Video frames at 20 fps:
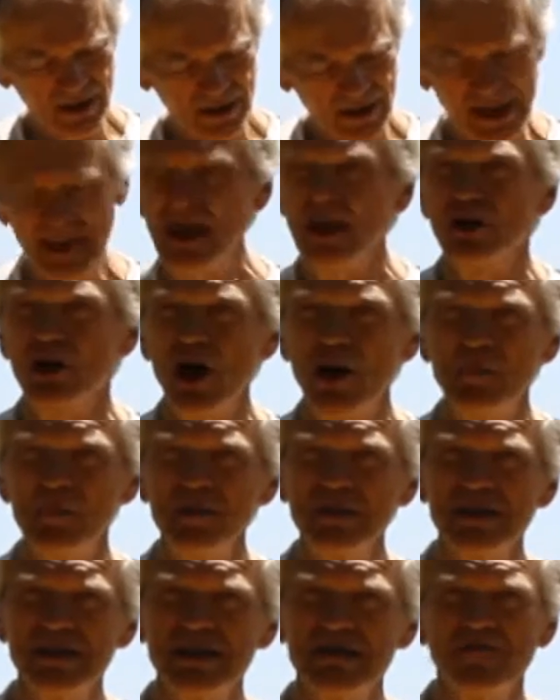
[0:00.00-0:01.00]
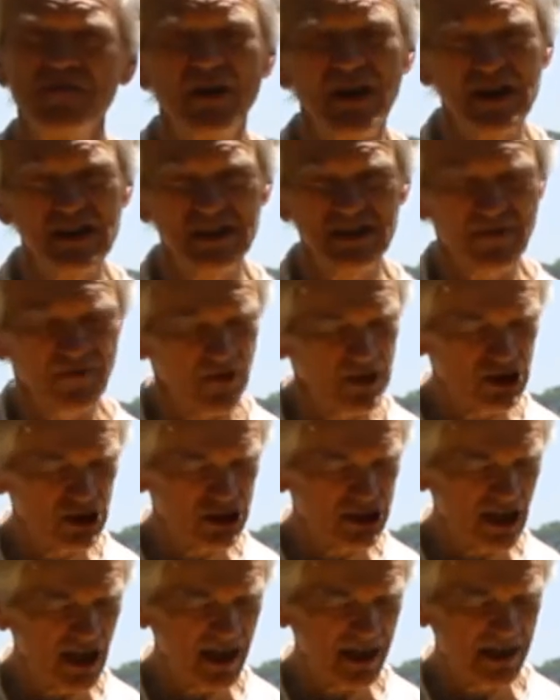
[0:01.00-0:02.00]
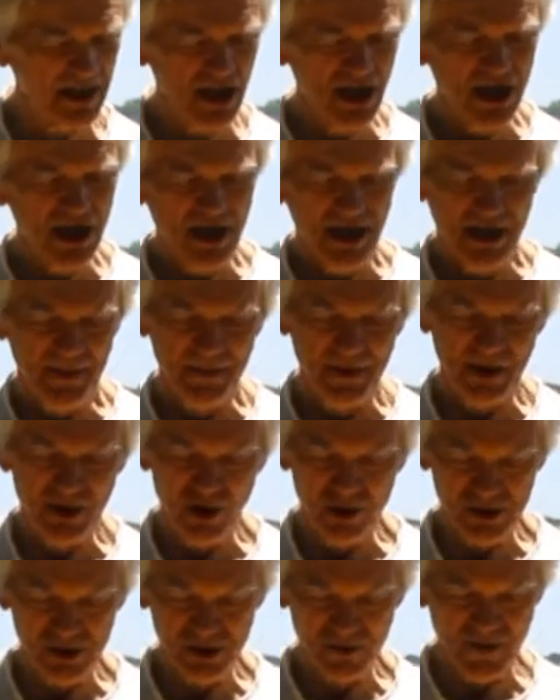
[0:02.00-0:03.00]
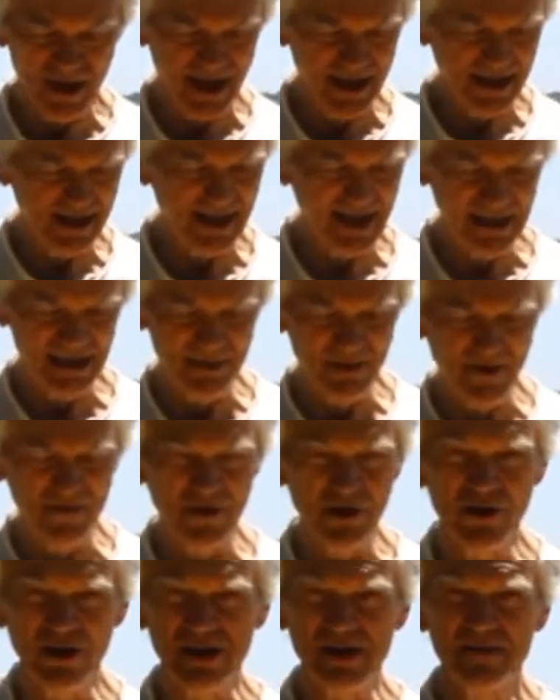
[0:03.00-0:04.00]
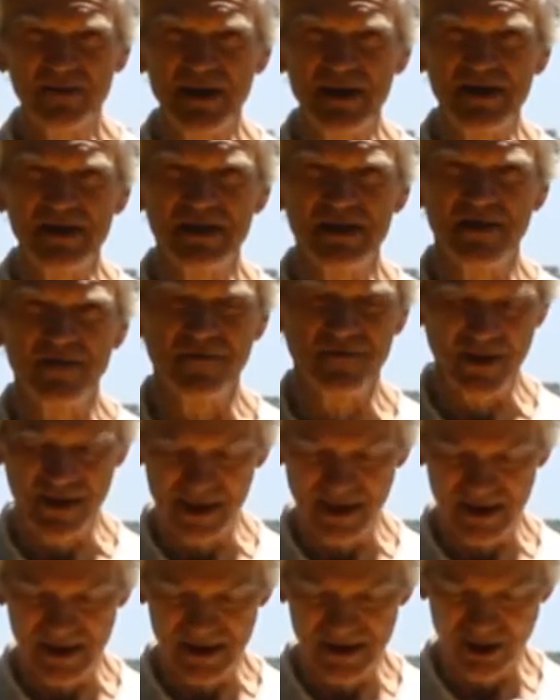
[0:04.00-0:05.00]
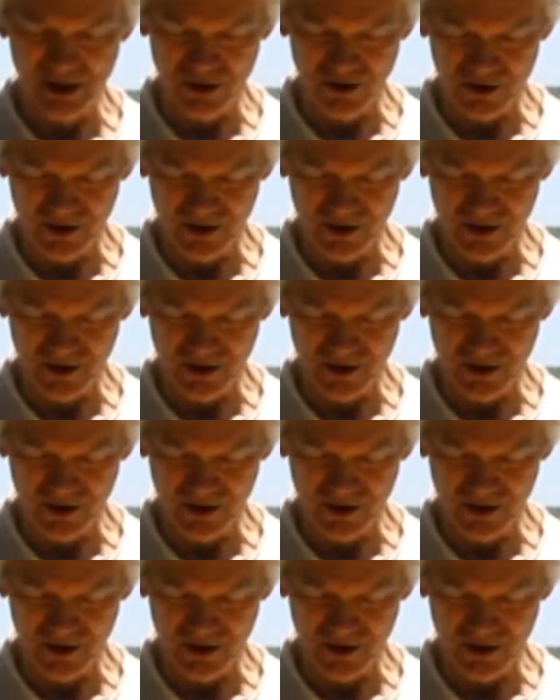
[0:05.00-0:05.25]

like a copper fungicide, but also that can get to be very expensive, and it's not